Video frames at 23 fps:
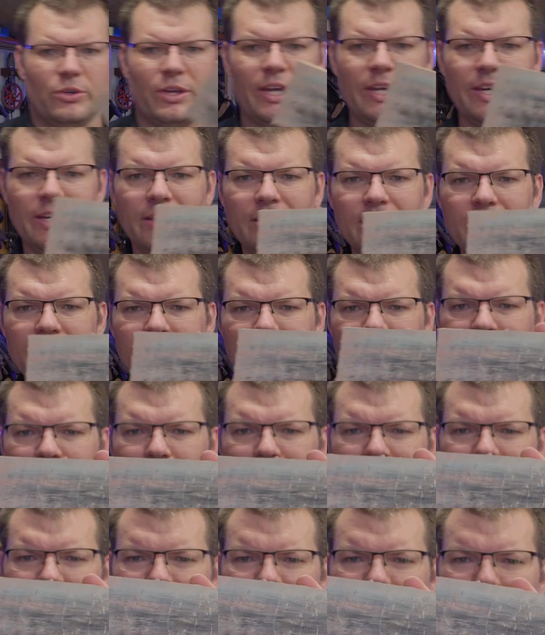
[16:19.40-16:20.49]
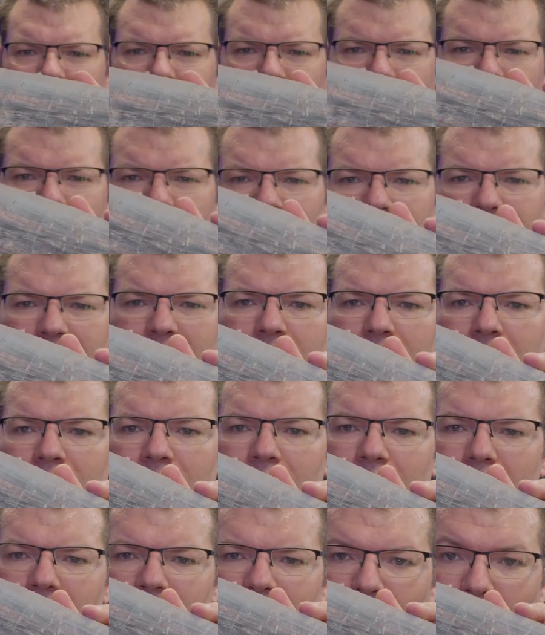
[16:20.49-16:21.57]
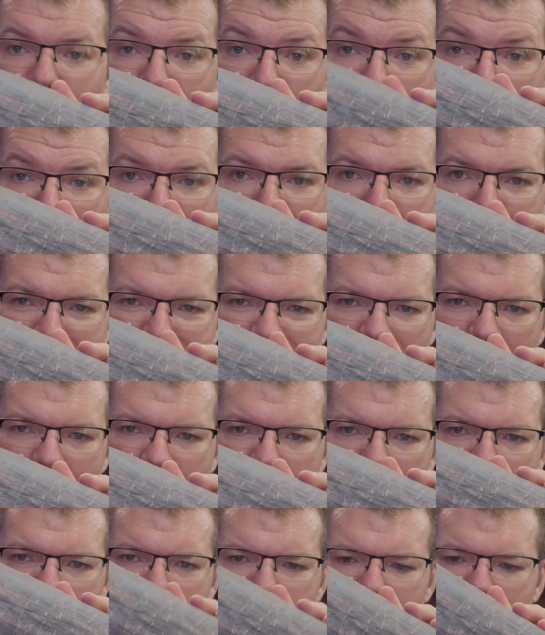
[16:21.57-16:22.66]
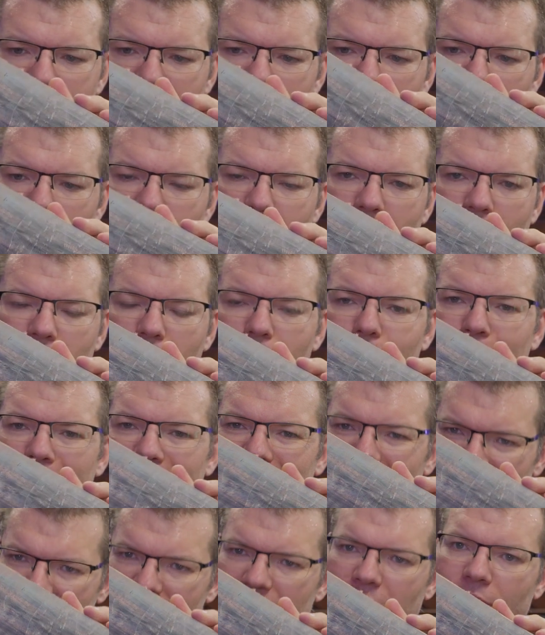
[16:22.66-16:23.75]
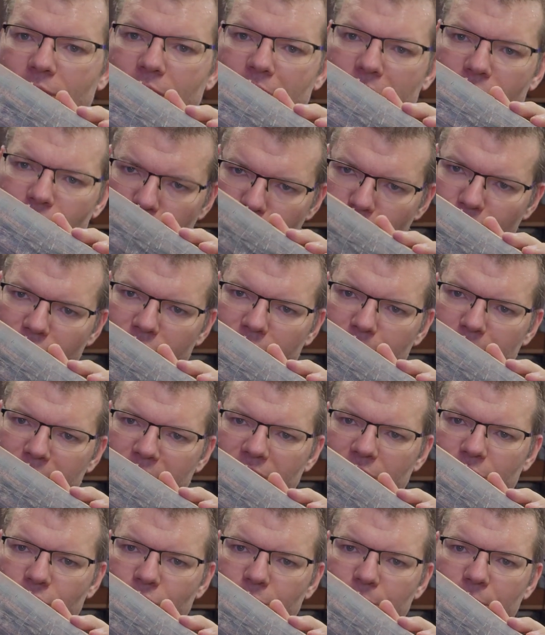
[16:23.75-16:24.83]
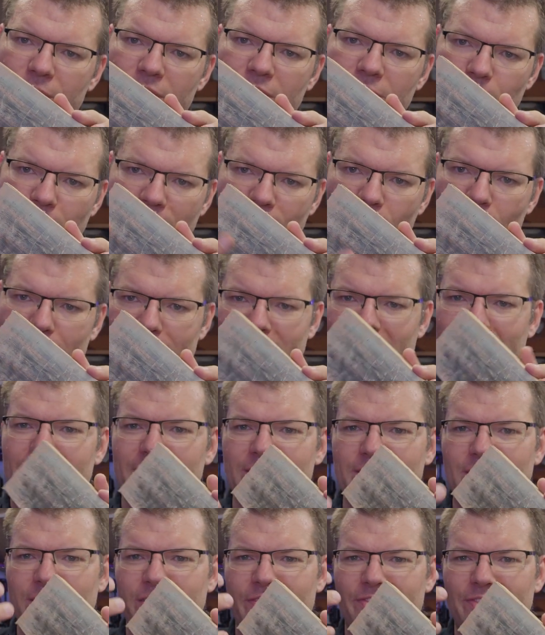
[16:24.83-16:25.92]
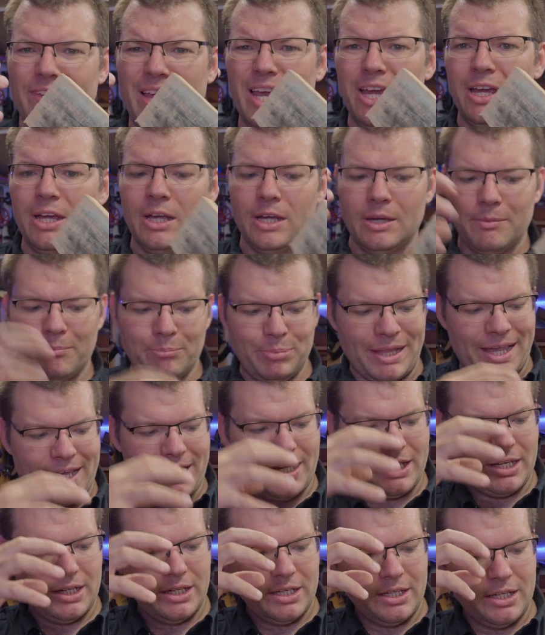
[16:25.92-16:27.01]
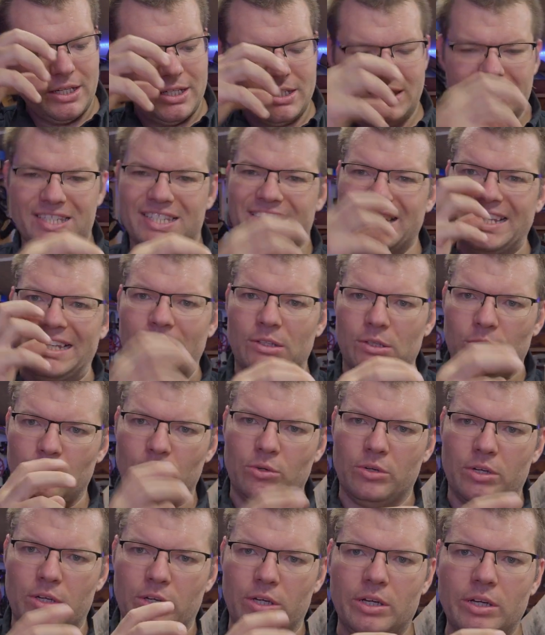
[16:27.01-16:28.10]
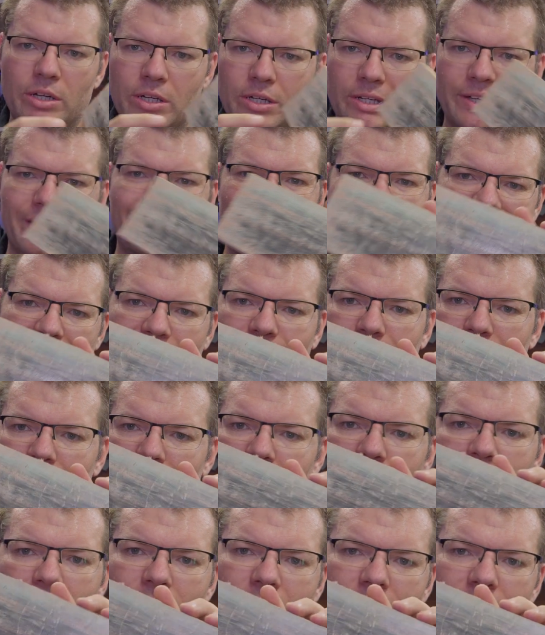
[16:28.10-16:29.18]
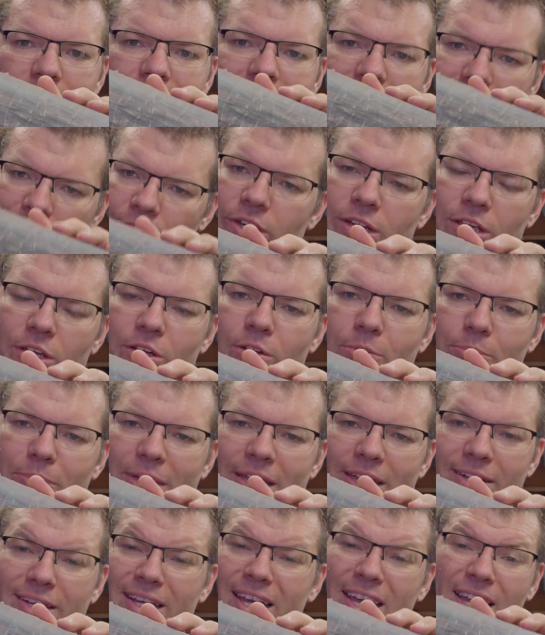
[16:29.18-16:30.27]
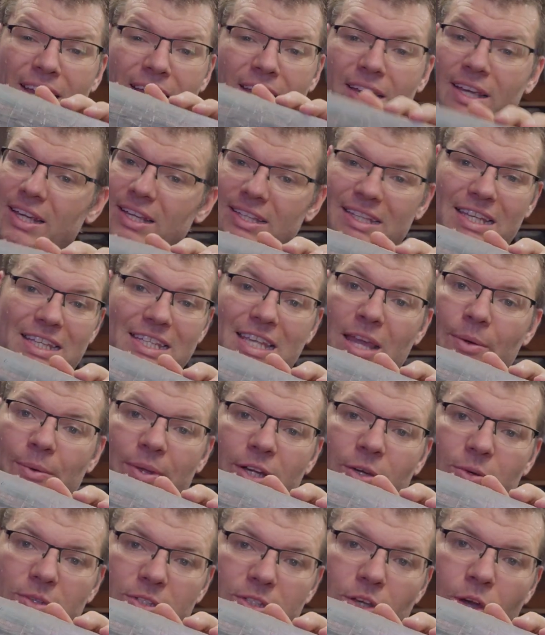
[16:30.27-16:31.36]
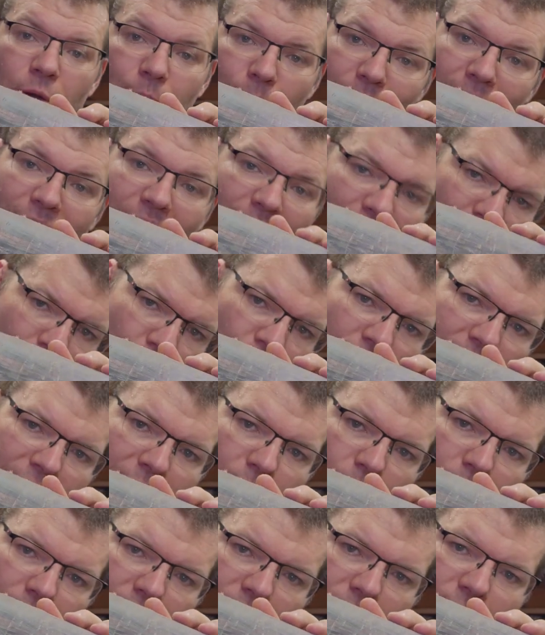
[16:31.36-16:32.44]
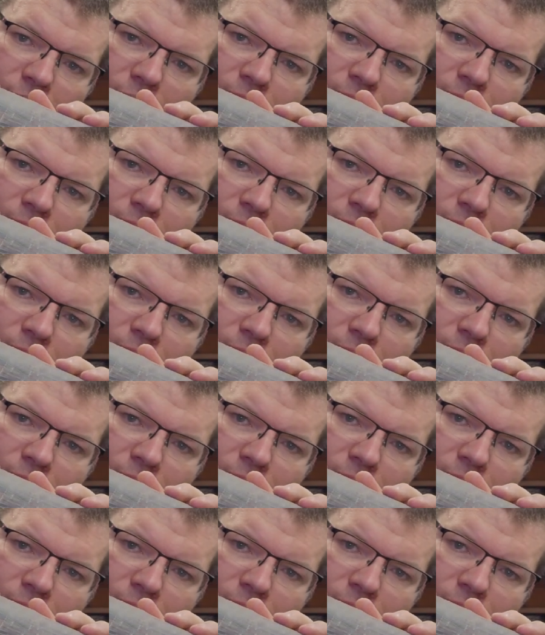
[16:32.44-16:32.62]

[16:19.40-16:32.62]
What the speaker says: here, we can see that we've removed material, and that honing compound has definitely removed the material because we've got that sort of black steel look left on our honing compound. That's how we know it's operating and working well.